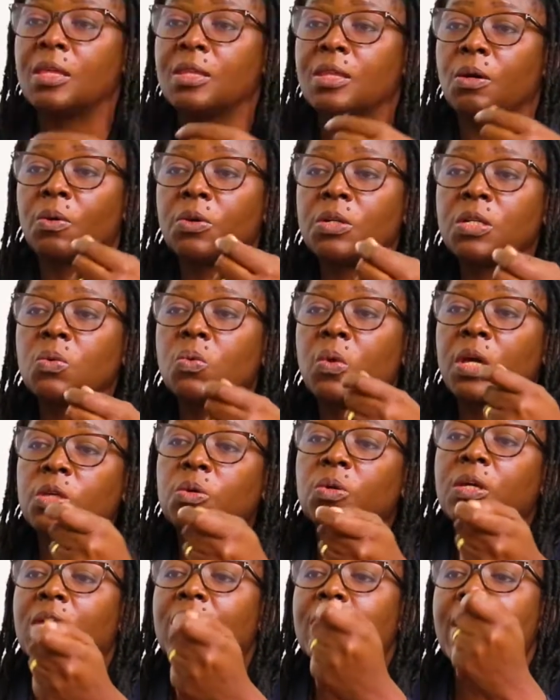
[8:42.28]
the only way
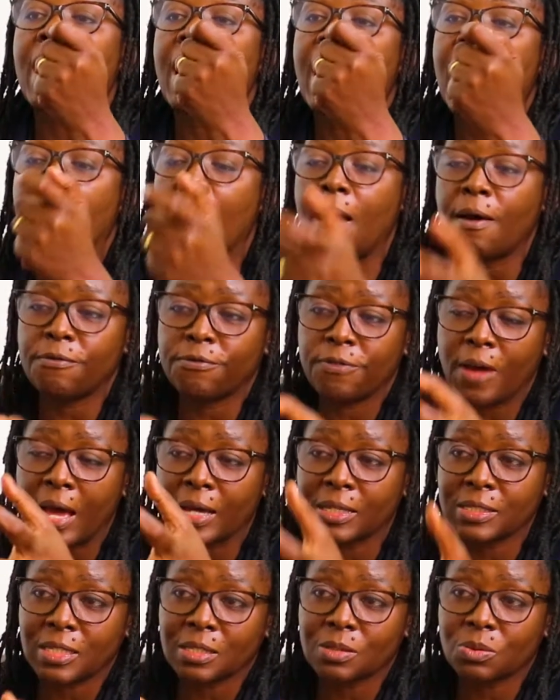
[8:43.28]
you can have
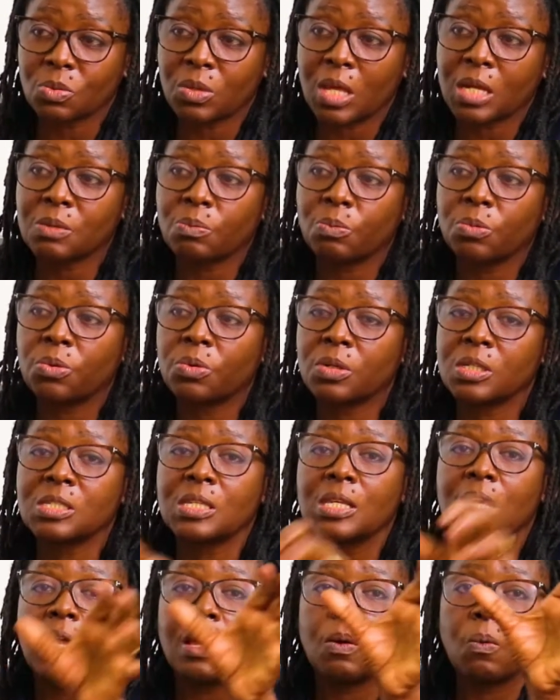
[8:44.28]
access to that book is
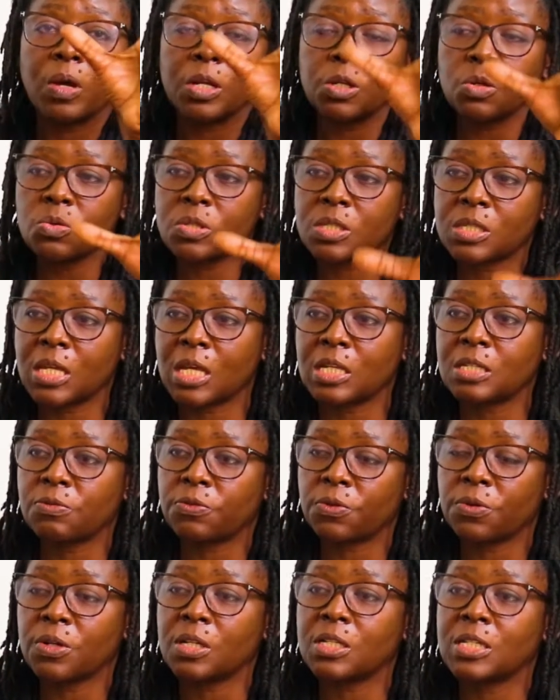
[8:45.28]
when you search
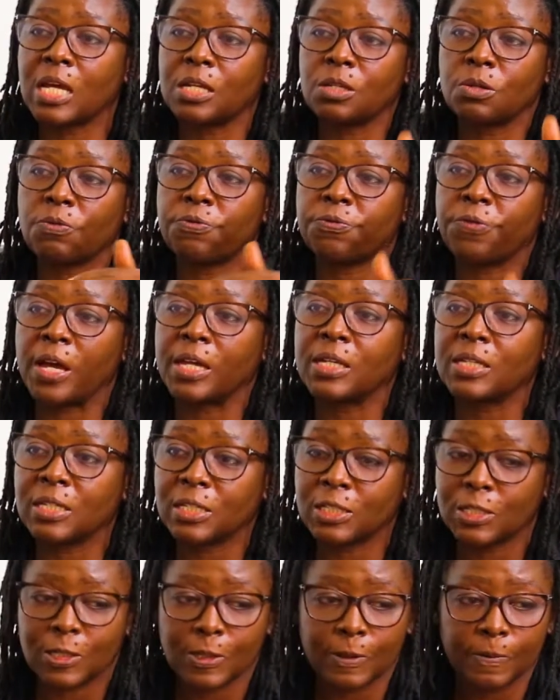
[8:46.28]
for it and you find
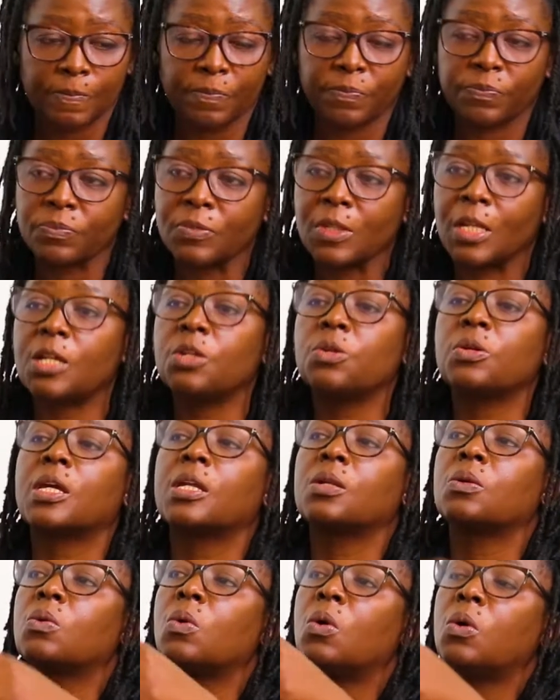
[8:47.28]
it. Then you
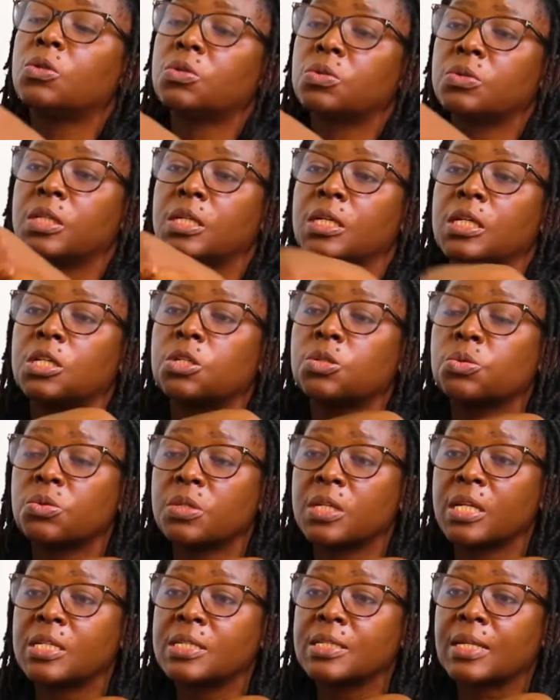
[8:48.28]
can go to the issue
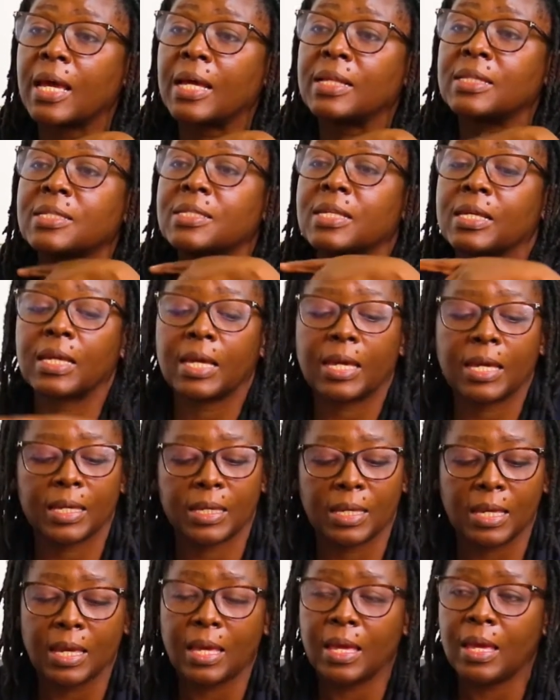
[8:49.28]
desk and say, hey,
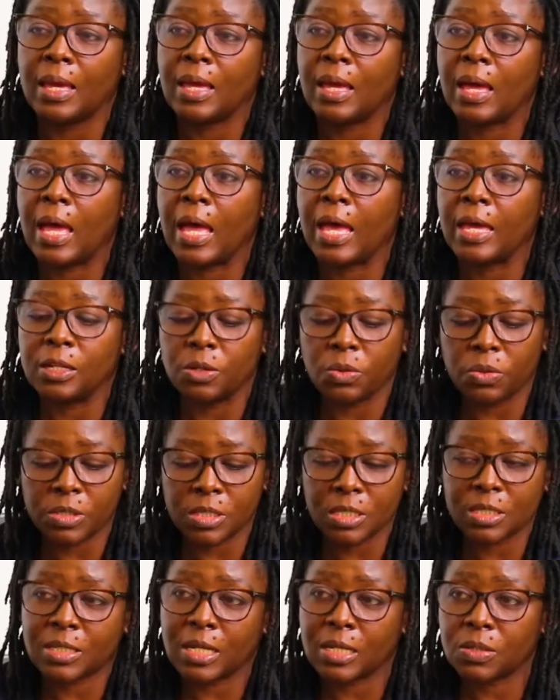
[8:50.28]
I
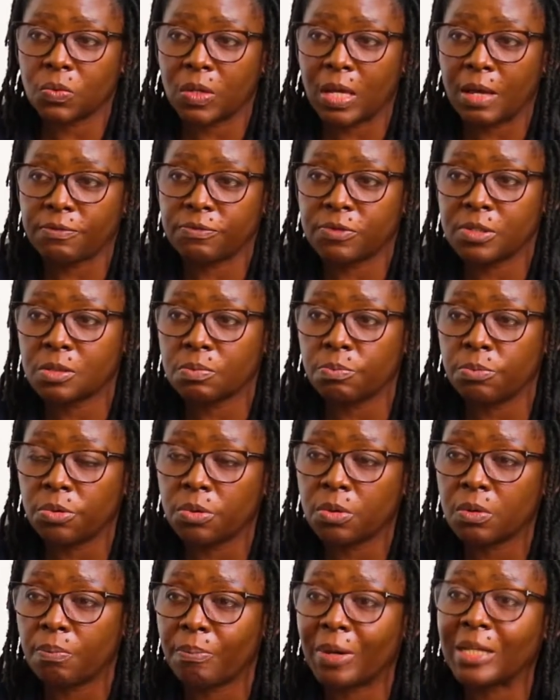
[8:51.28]
noticed that we have this book,
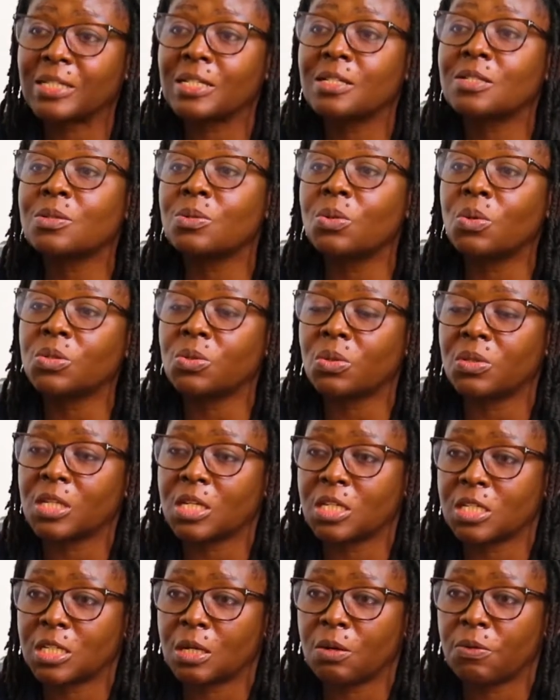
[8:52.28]
but it's not on the
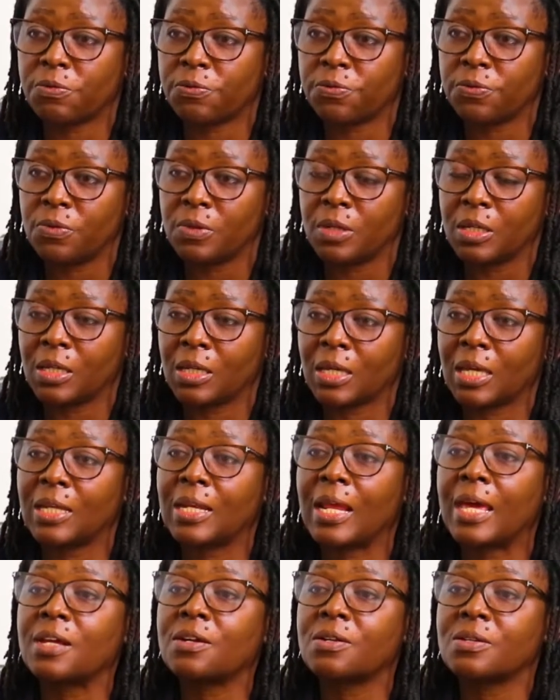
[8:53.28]
shelf. Can
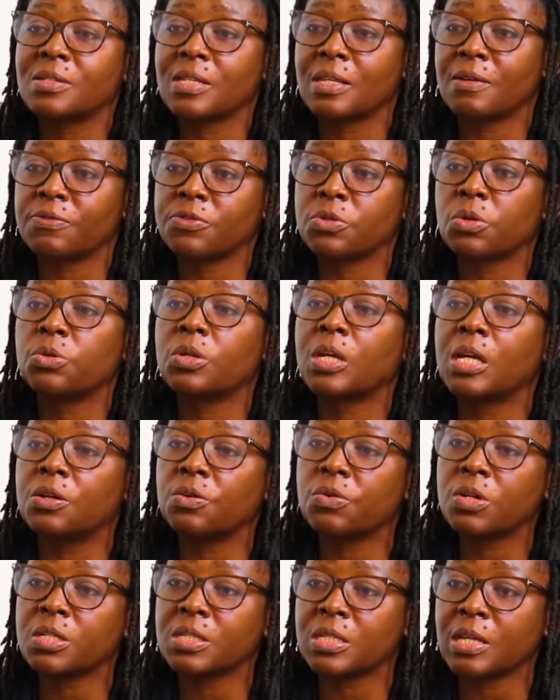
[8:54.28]
I reserve? So you can
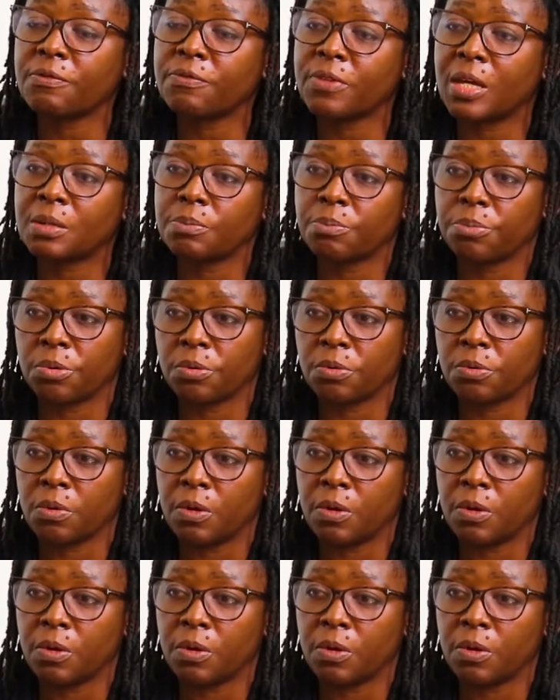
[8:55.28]
reserve that book.